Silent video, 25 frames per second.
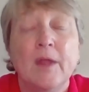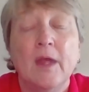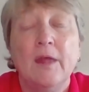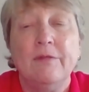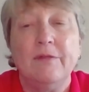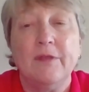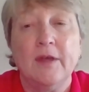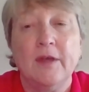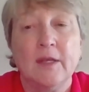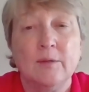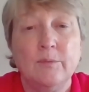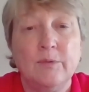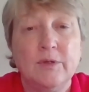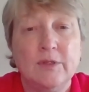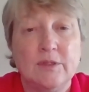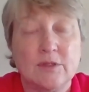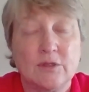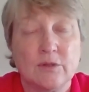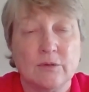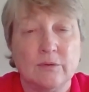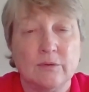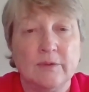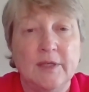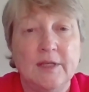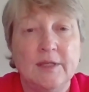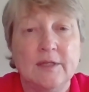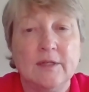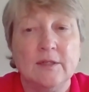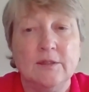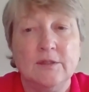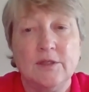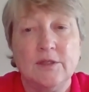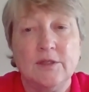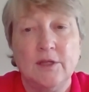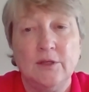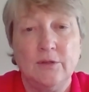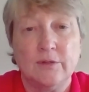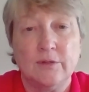Then I would certainly
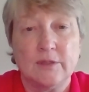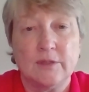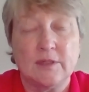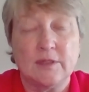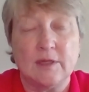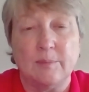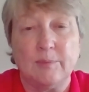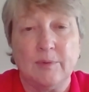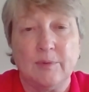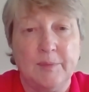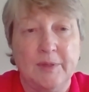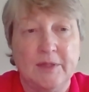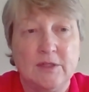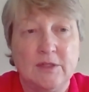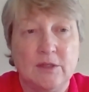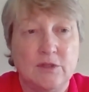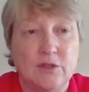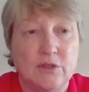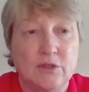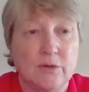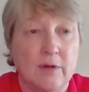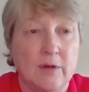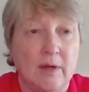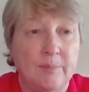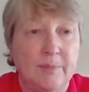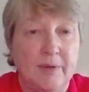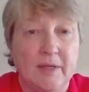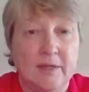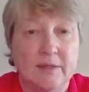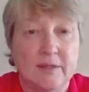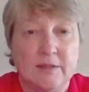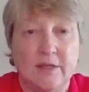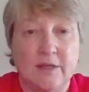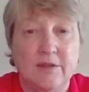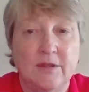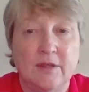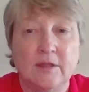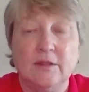continue the supplements that you're on
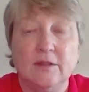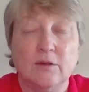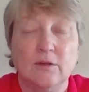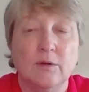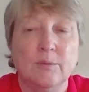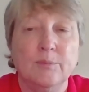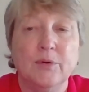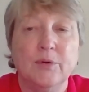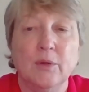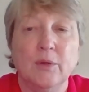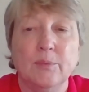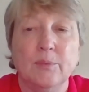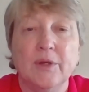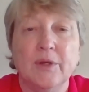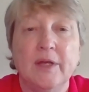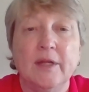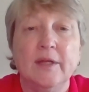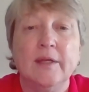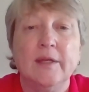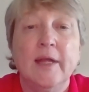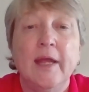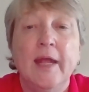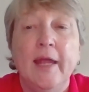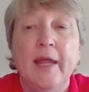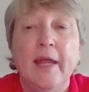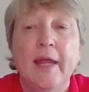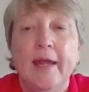because I think they're appropriate.